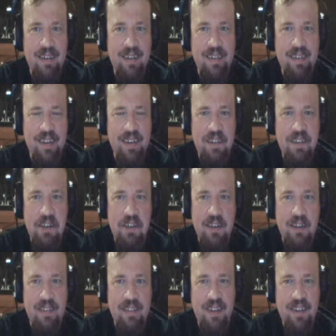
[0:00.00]
You know,
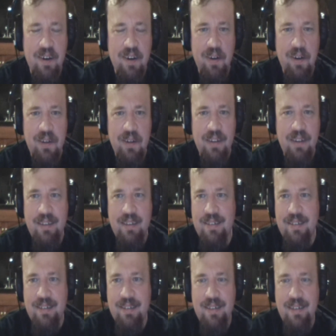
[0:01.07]
they're all
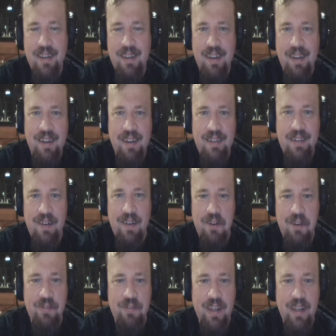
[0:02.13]

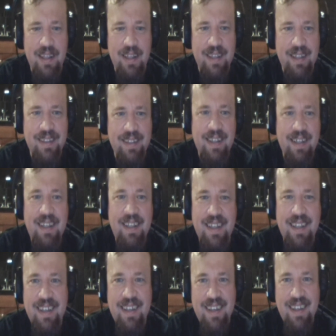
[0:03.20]
friendly, and
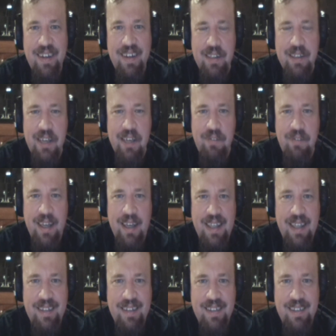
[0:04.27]
when they find
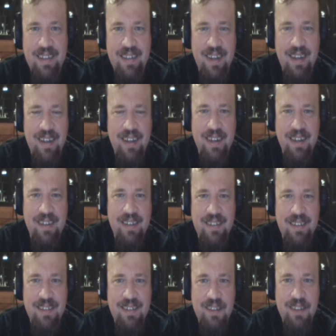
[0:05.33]
out that
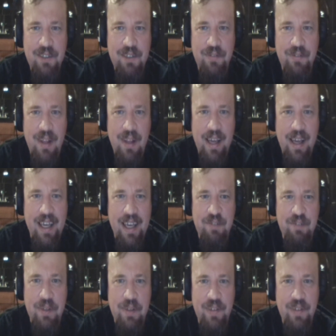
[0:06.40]
you're flying
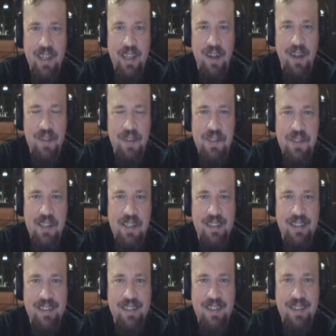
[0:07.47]
FPV, all of a
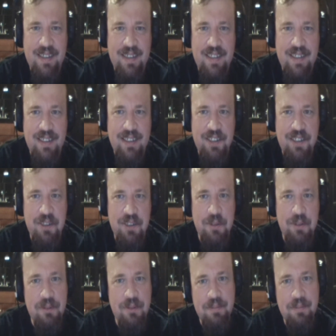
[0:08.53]
sudden it turns into,